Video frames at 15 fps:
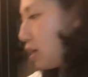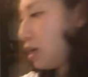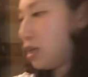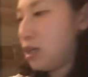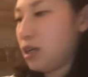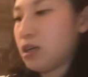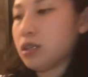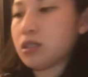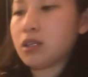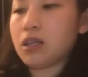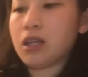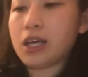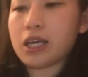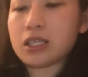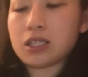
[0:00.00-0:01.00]
and he also
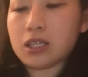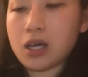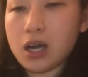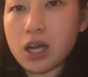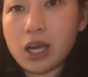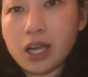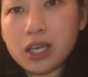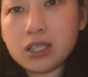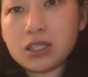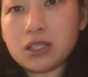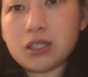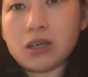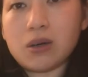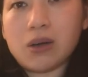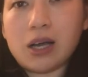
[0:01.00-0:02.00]
likes garlic
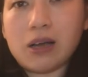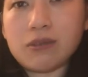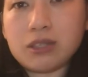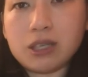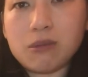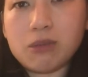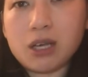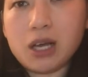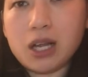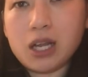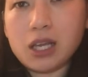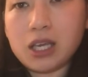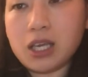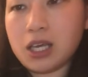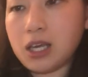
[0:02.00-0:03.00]
so I have some
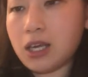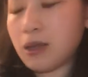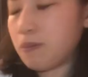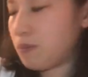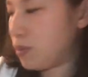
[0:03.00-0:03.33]
garlic here